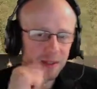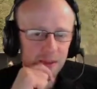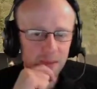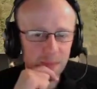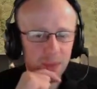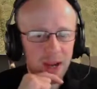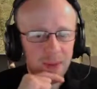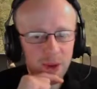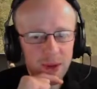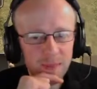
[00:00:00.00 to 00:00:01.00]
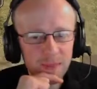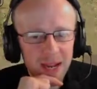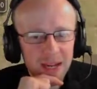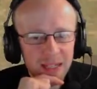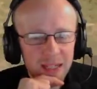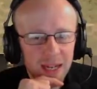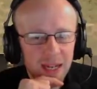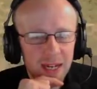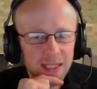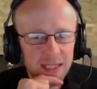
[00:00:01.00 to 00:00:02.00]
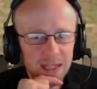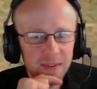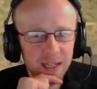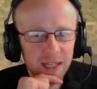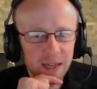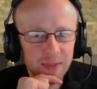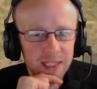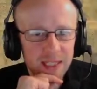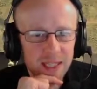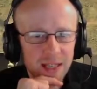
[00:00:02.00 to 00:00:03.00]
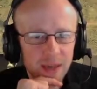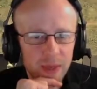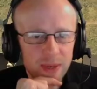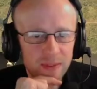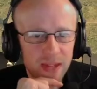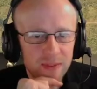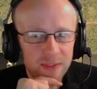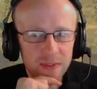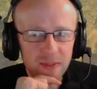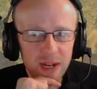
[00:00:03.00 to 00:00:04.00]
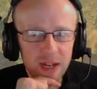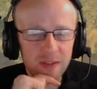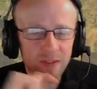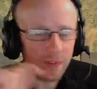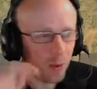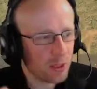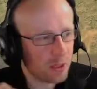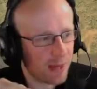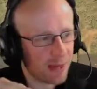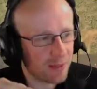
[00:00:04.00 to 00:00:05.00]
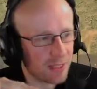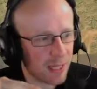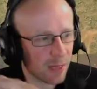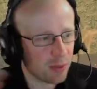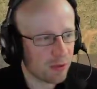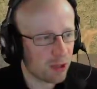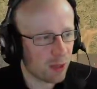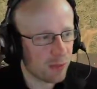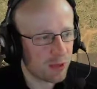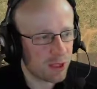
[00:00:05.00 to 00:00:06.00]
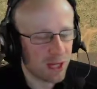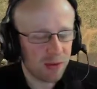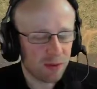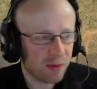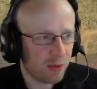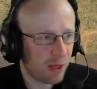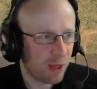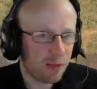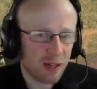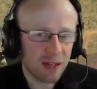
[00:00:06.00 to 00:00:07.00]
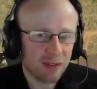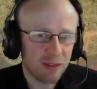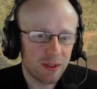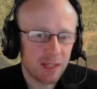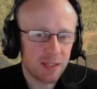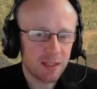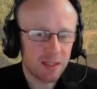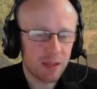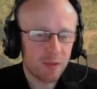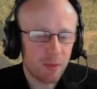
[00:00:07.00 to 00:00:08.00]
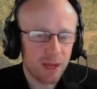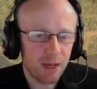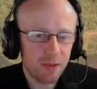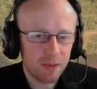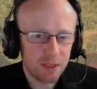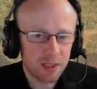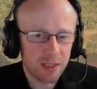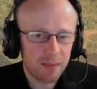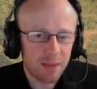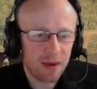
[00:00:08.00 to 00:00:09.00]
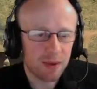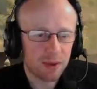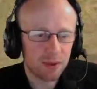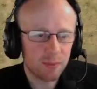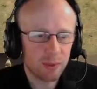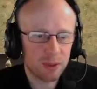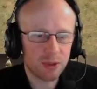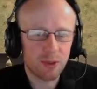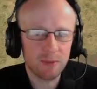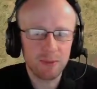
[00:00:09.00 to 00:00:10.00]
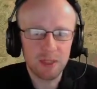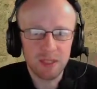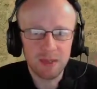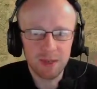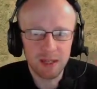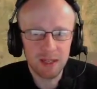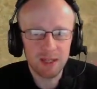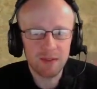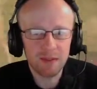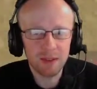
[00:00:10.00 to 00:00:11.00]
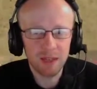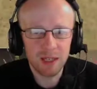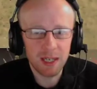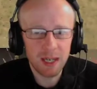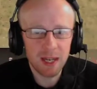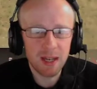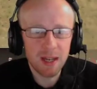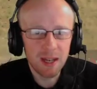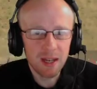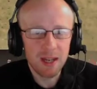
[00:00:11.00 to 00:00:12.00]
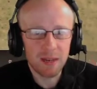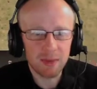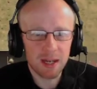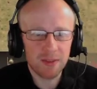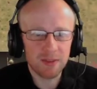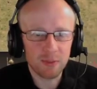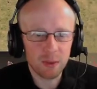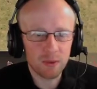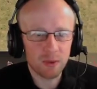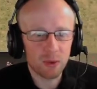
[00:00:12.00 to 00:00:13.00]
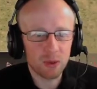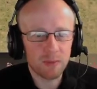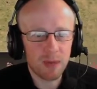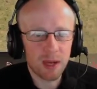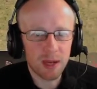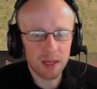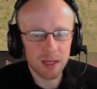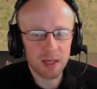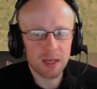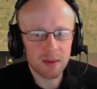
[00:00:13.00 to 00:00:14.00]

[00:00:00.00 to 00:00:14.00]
But I'm not impact, and I sit there thinking, I'm going to sit there and wait for that elephant to rally. If I thought about it, I would have dropped the general from the other elephant into that other. I don't know if he was in the same battle group, but just dropped him in the same thing. And then I'm thinking here, I'm going to have to move all of my